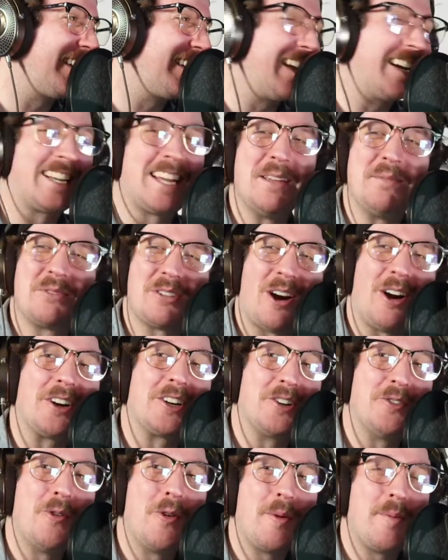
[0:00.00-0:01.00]
that keep
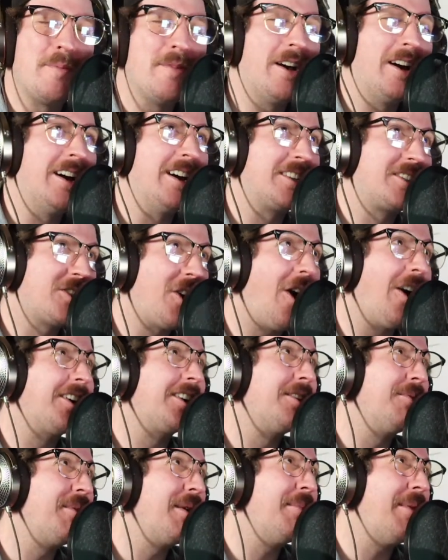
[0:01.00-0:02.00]
talking
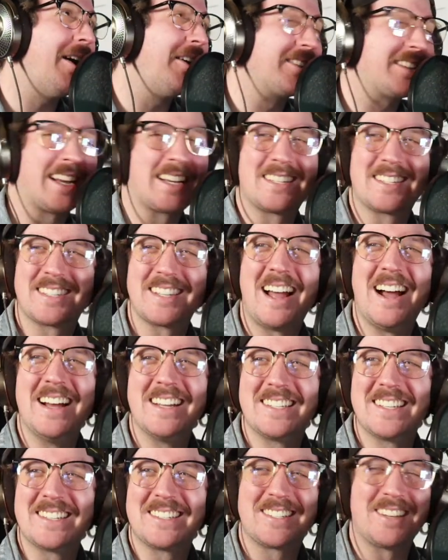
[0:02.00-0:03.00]
to me about like
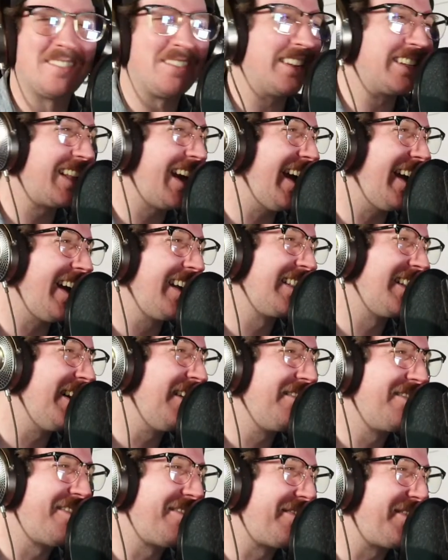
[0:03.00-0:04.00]
slides and stuff like that, and I
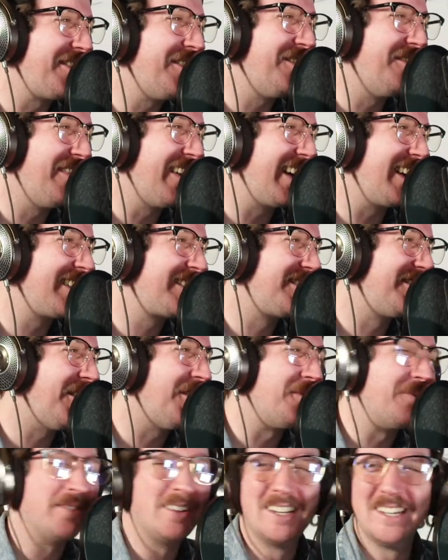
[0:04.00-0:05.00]
love the feel, man. It's
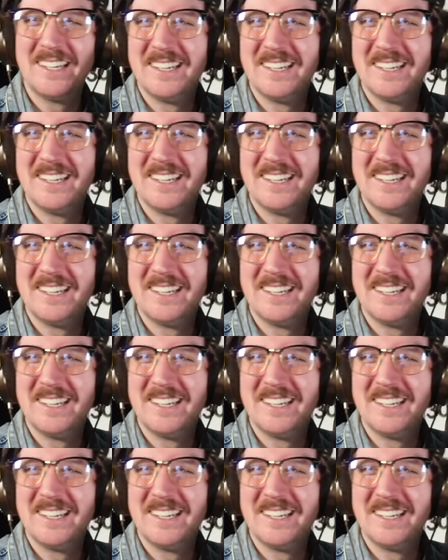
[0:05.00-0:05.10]
dope.